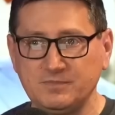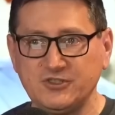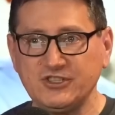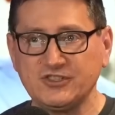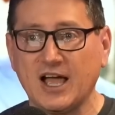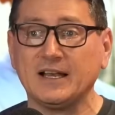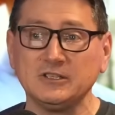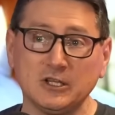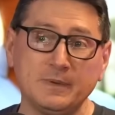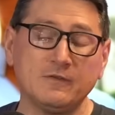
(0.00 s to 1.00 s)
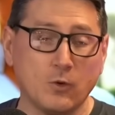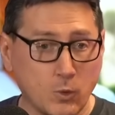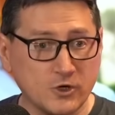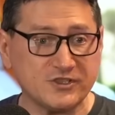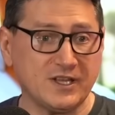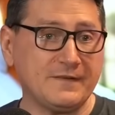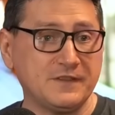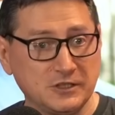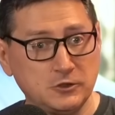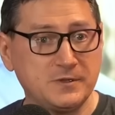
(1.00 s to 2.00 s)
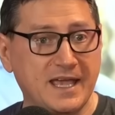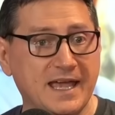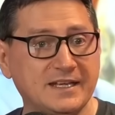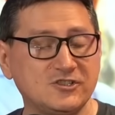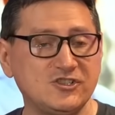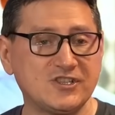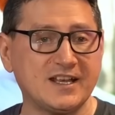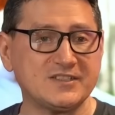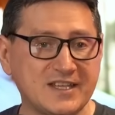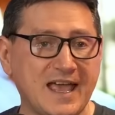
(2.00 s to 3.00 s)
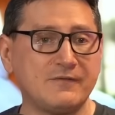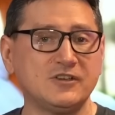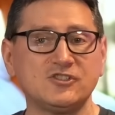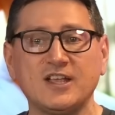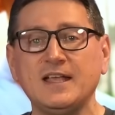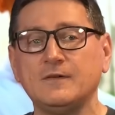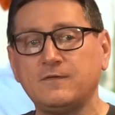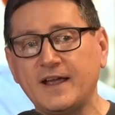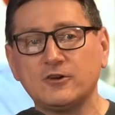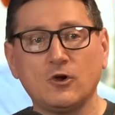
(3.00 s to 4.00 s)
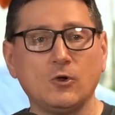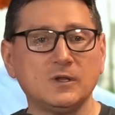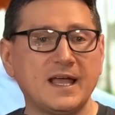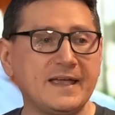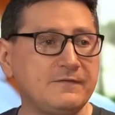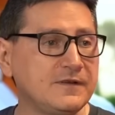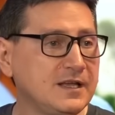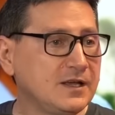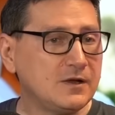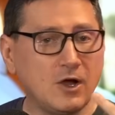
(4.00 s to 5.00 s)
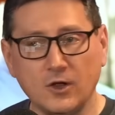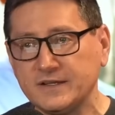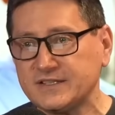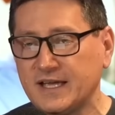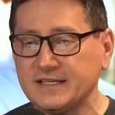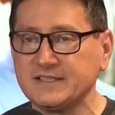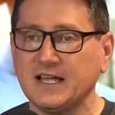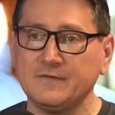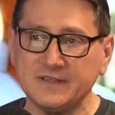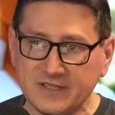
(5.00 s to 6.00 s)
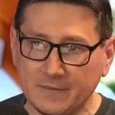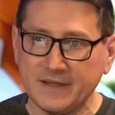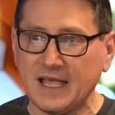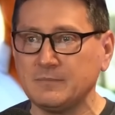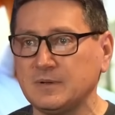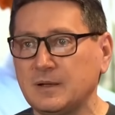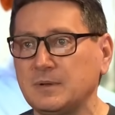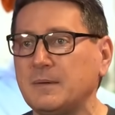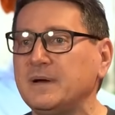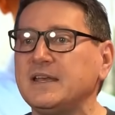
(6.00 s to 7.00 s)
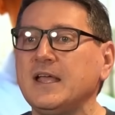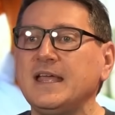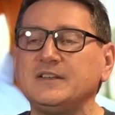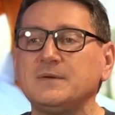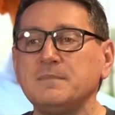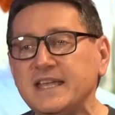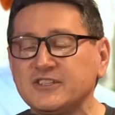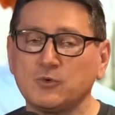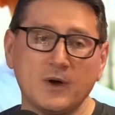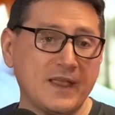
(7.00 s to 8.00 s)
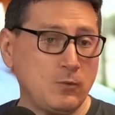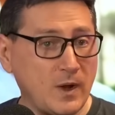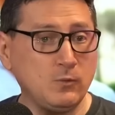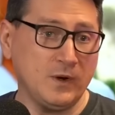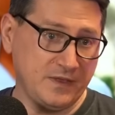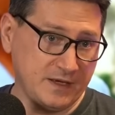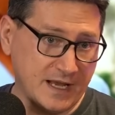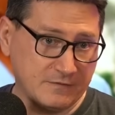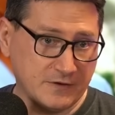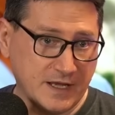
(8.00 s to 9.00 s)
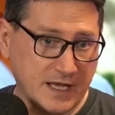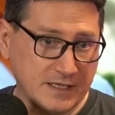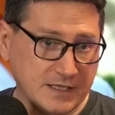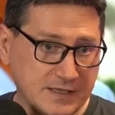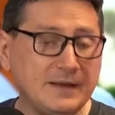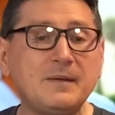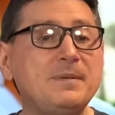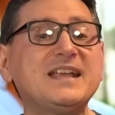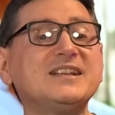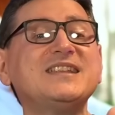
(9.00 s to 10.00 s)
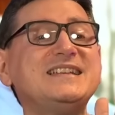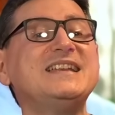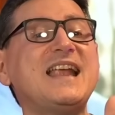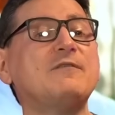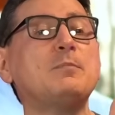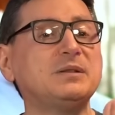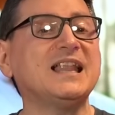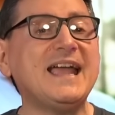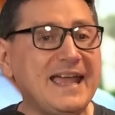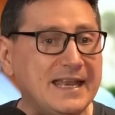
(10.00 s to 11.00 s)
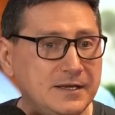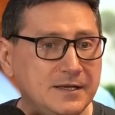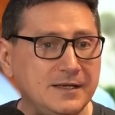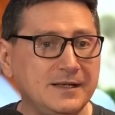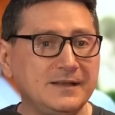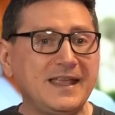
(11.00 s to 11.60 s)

she's got a little bit of a worse life than Luke had because she's got to scavenge, fight her whole life, all this kind of stuff, and something happened, blah, blah, blah. But to me, it's where they went with it after that. They, was, because they didn't have a plan. Right.